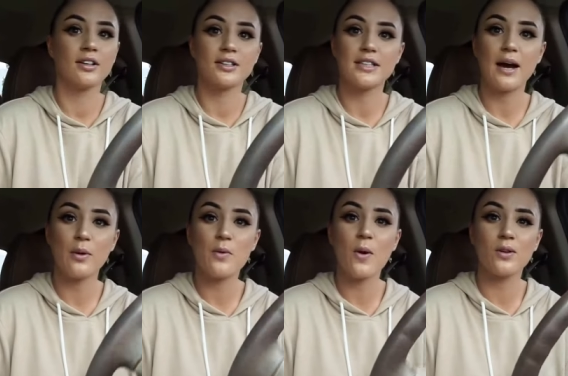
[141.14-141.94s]
It's how
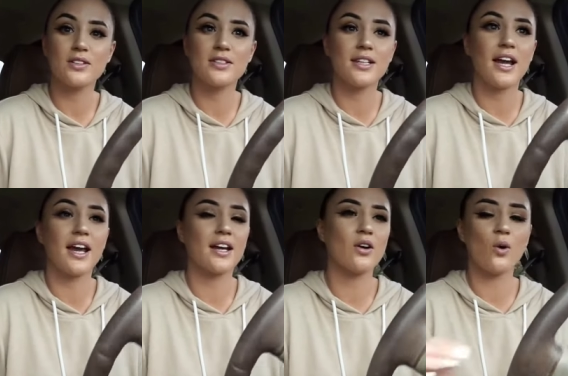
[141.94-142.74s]
we're rolling
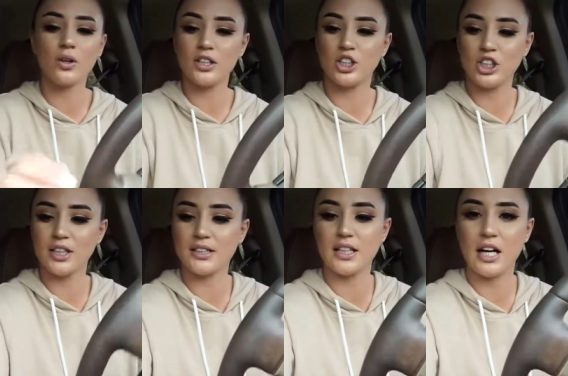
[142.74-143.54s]
today. Holy
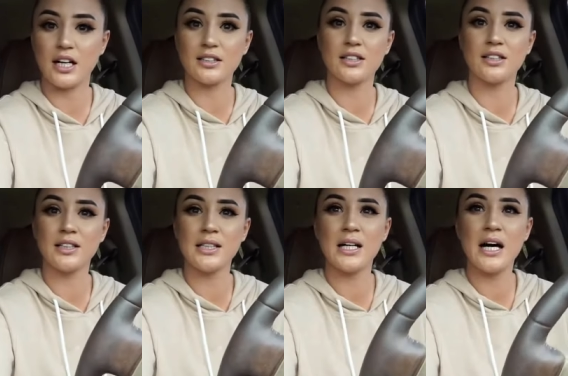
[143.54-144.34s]
shit, it's hot.
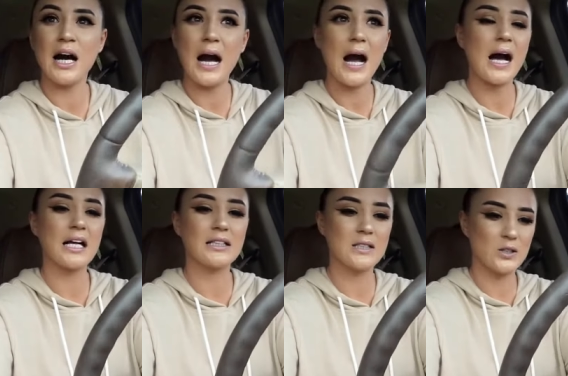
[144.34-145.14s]

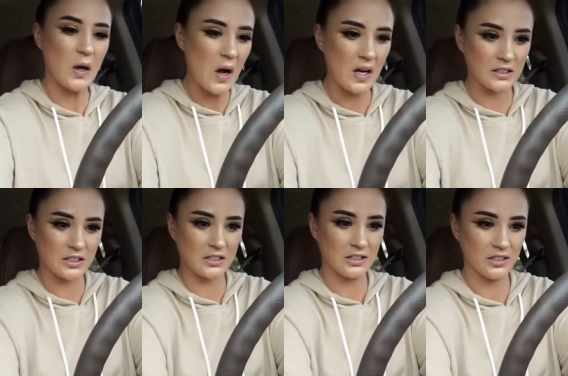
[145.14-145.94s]
Hot
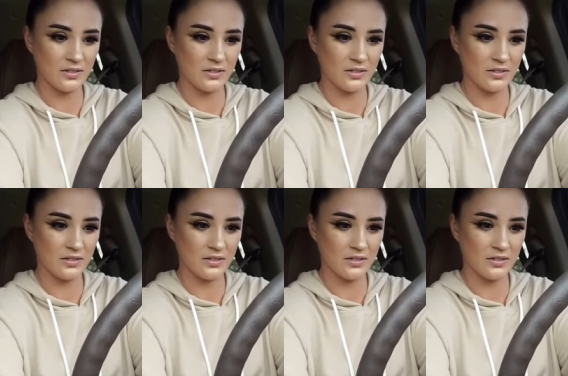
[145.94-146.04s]
sauce.